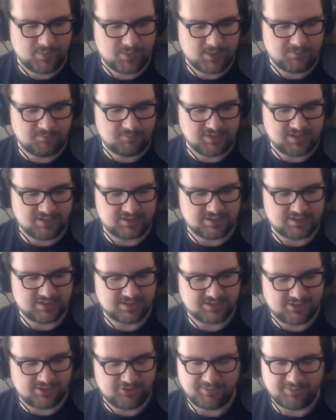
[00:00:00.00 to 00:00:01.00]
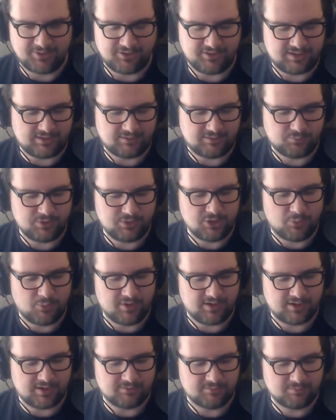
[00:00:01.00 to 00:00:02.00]
because ultimately we don't want
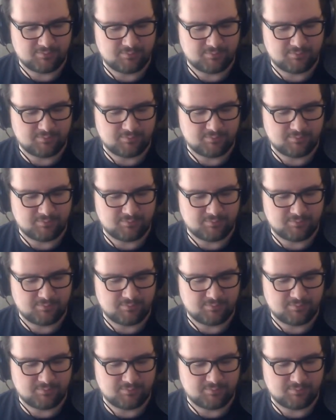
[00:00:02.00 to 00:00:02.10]
to